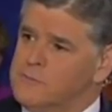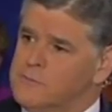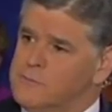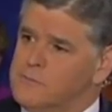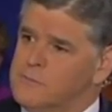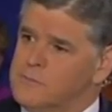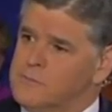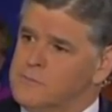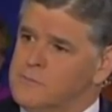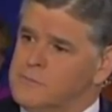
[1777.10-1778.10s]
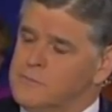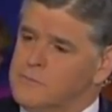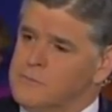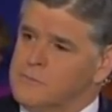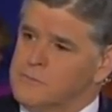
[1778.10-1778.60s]

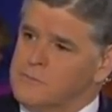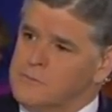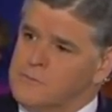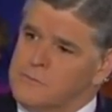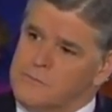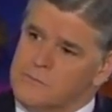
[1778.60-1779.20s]
This person isn't speaking.